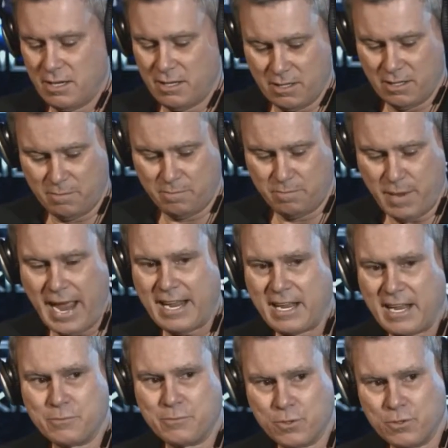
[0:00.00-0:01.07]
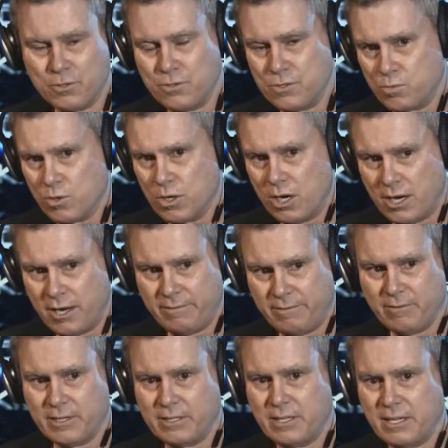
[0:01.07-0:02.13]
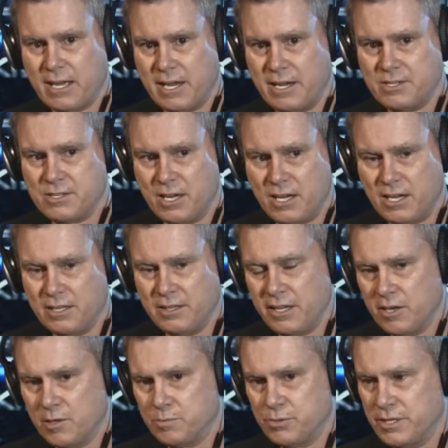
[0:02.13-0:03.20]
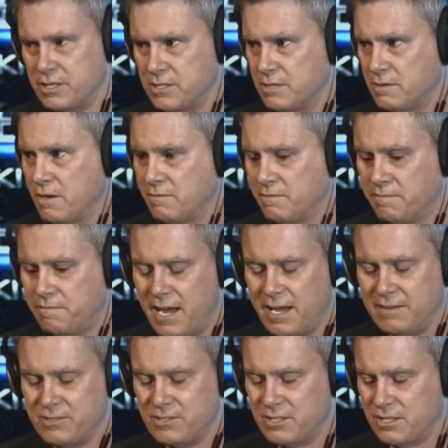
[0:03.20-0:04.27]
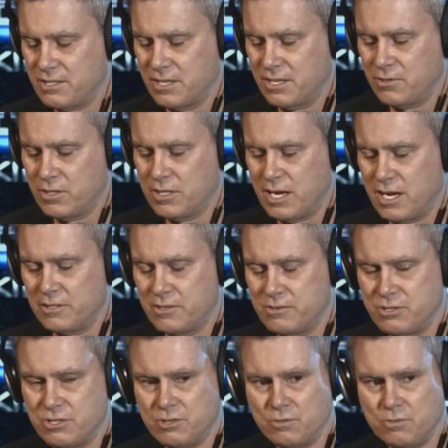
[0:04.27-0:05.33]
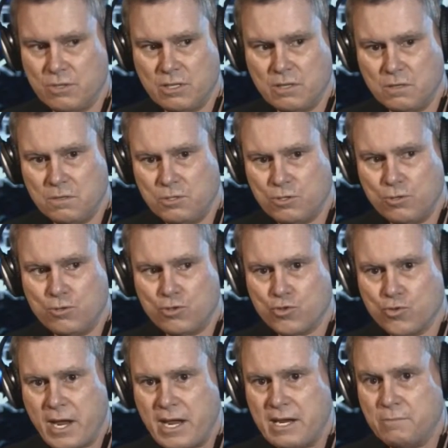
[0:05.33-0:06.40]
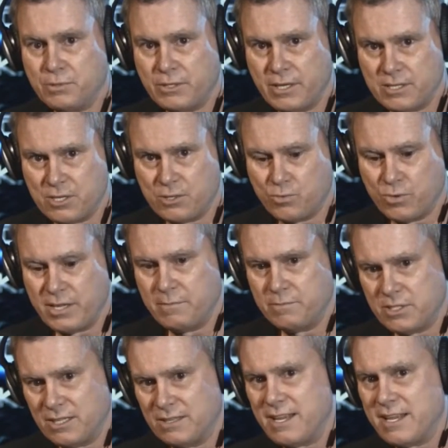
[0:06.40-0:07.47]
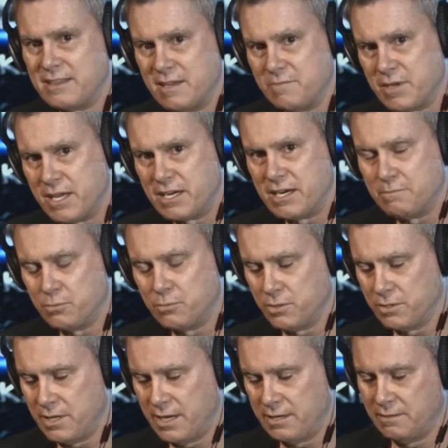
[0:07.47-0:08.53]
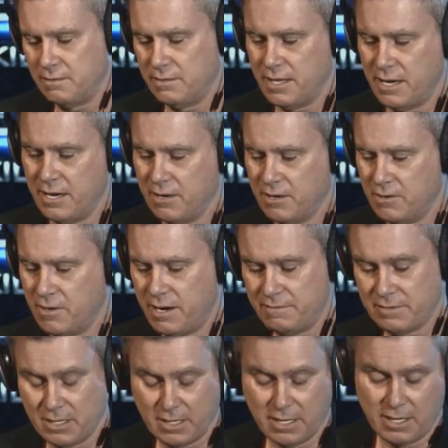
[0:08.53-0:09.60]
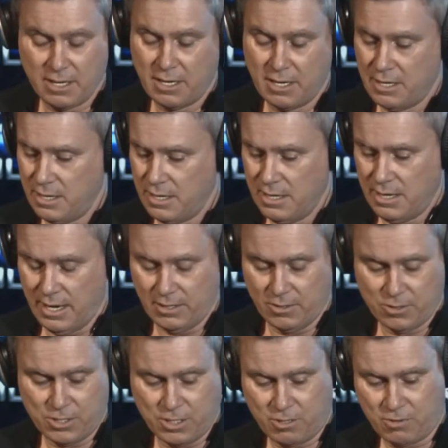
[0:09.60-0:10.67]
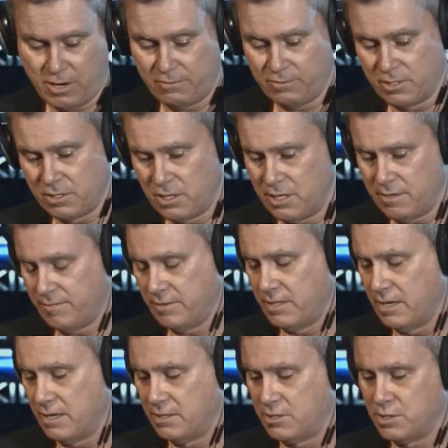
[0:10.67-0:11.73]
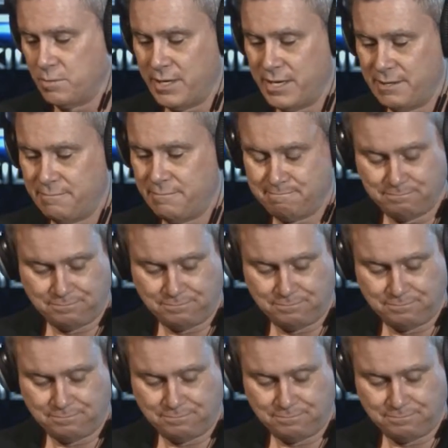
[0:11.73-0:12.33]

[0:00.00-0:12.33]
The backup crews were offering the guys on the airplanes $500-600 to trade places with them to let them get on board that aircraft. And those aircraft took off and they hit Japan.